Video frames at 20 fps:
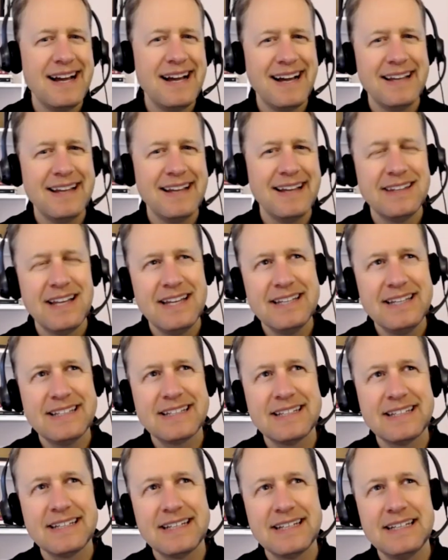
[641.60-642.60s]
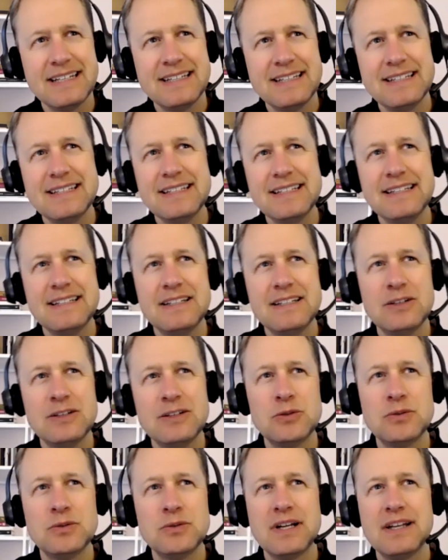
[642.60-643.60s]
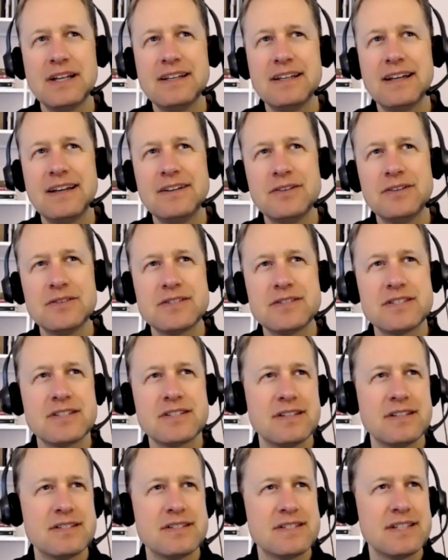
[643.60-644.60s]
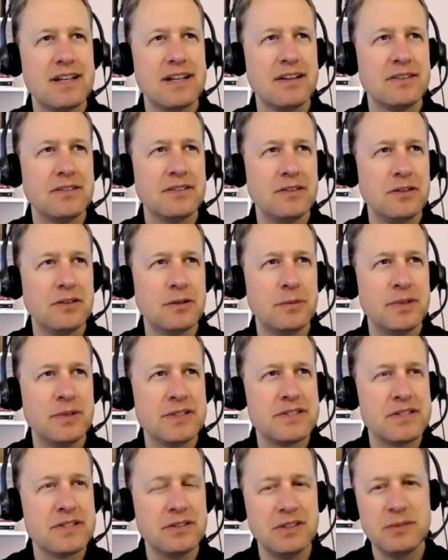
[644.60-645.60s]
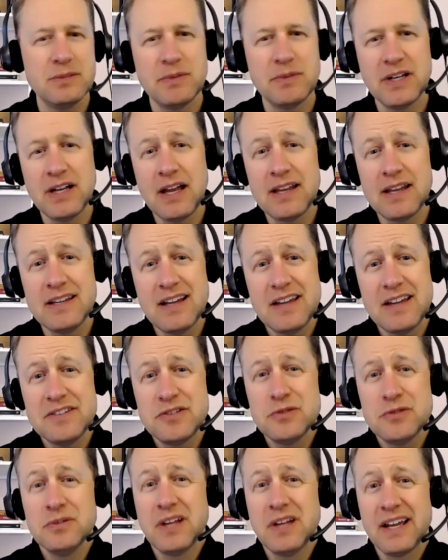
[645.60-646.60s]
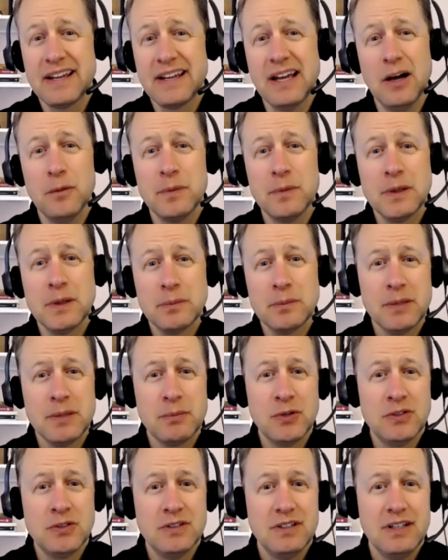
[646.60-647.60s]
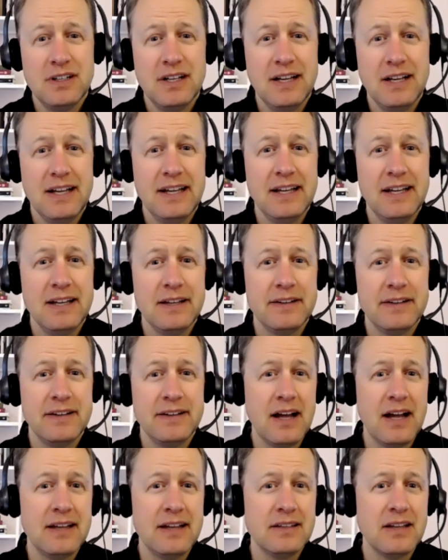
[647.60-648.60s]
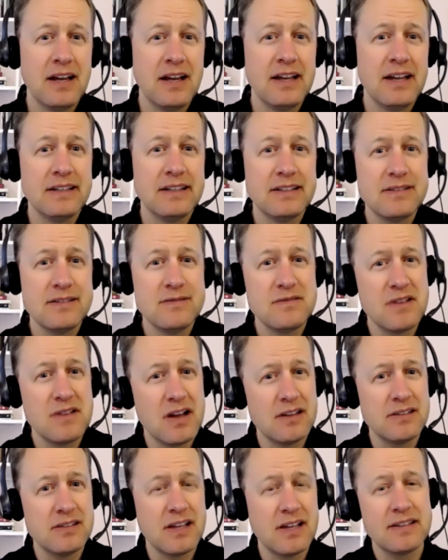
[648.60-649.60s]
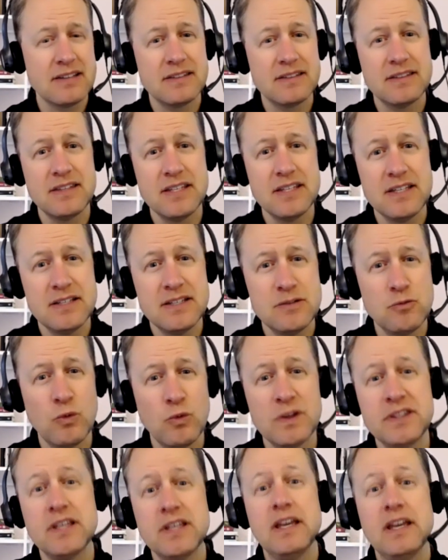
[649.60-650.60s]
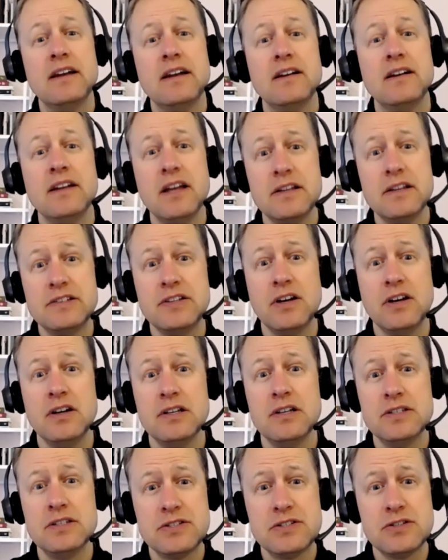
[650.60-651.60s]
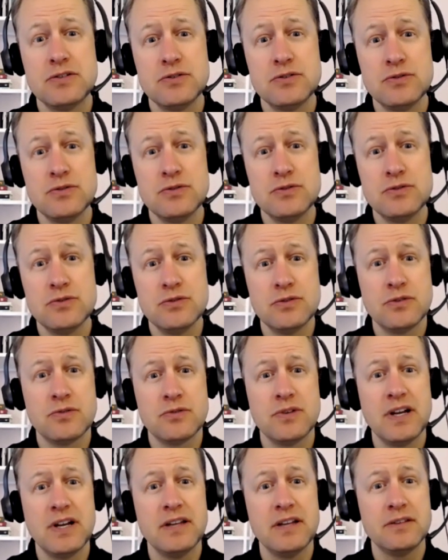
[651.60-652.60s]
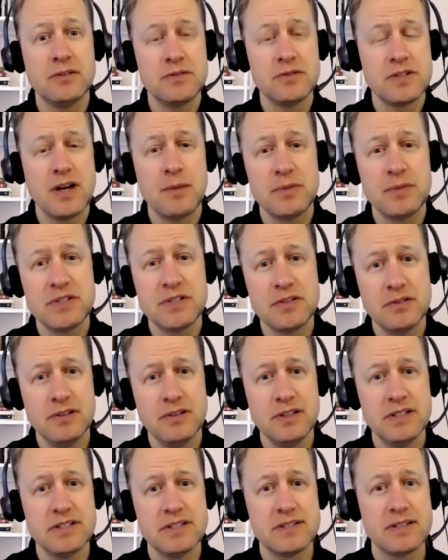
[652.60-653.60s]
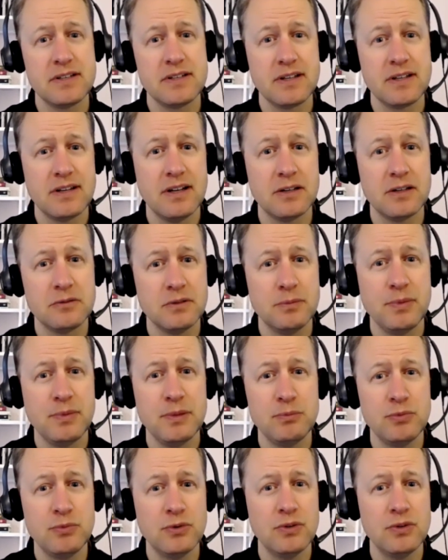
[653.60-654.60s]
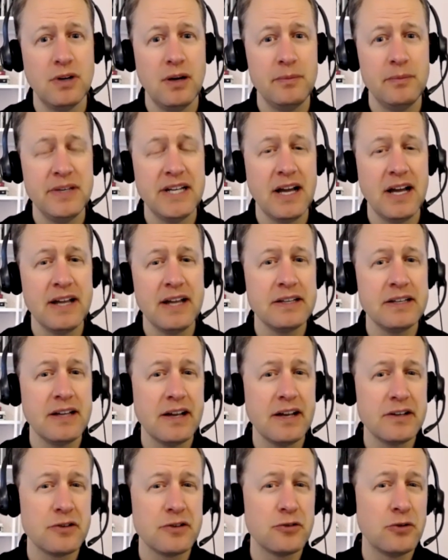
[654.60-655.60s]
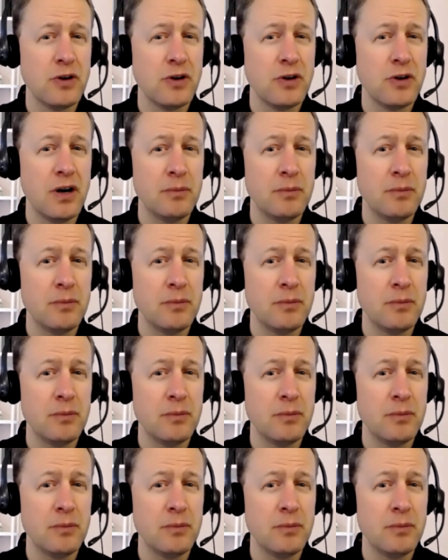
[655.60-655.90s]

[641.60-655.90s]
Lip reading: like, I know this is going to sound a little bit silly, but I do like helping people. And I like the what the internet does to create those opportunities to connect with people. I mean, I grew up,